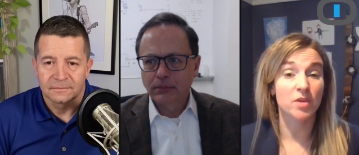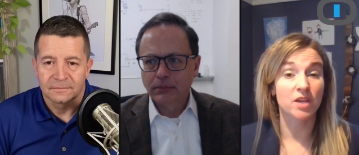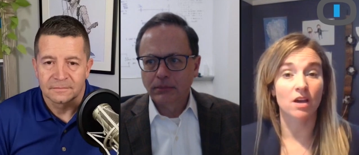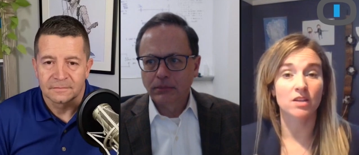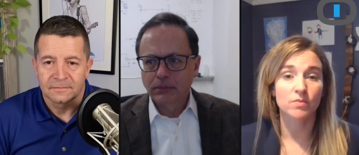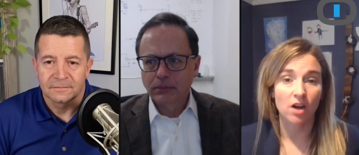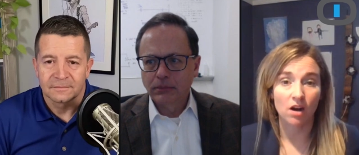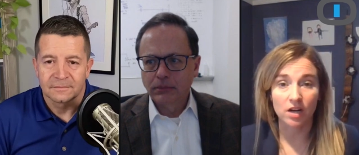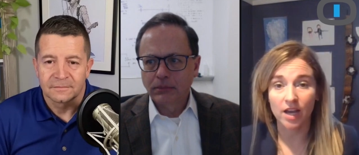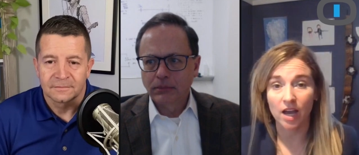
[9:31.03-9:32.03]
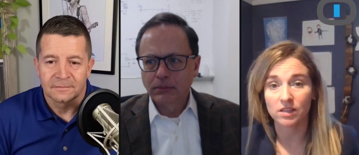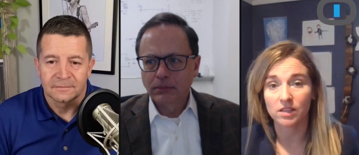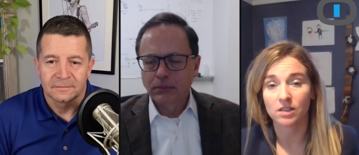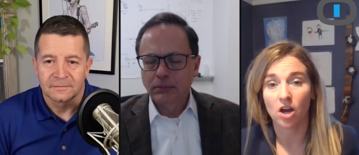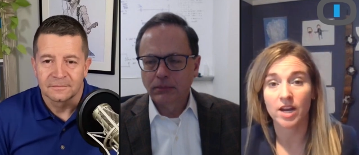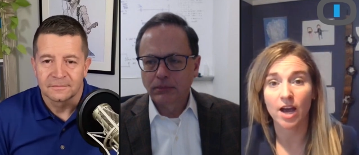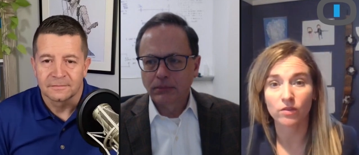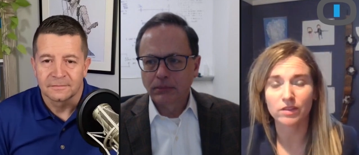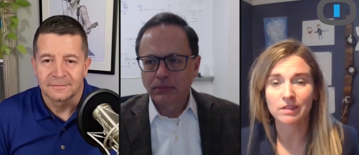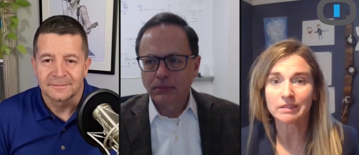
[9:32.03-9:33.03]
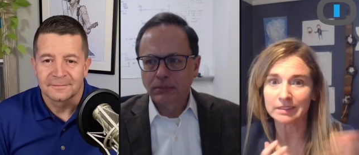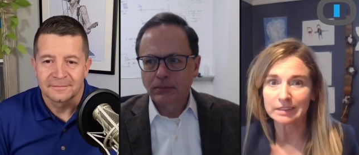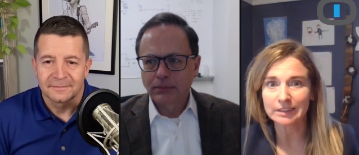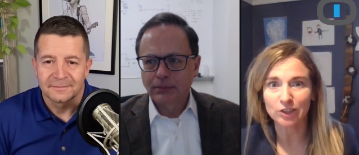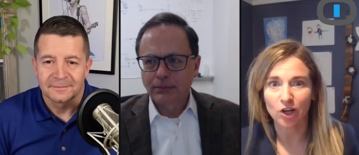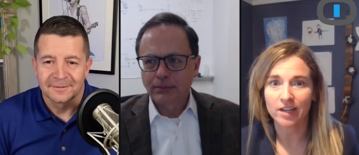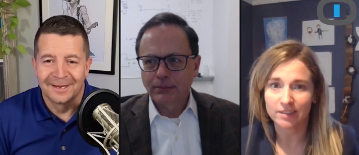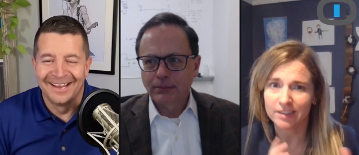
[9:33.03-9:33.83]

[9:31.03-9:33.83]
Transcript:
Speaker 1: because we are a Catholic non-health, sorry,